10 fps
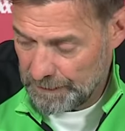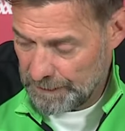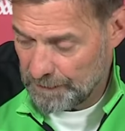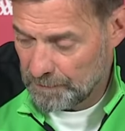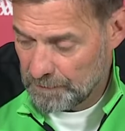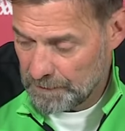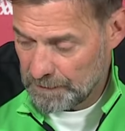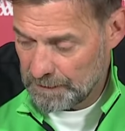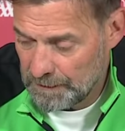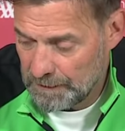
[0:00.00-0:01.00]
Yeah.
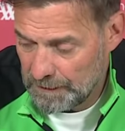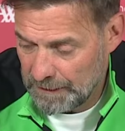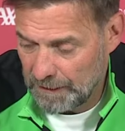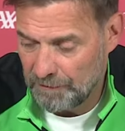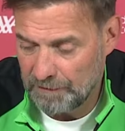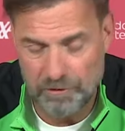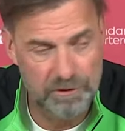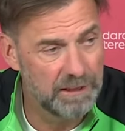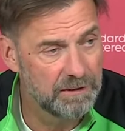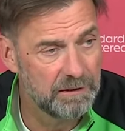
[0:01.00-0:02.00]
And then we have to
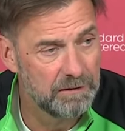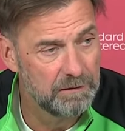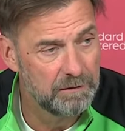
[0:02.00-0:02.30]
change.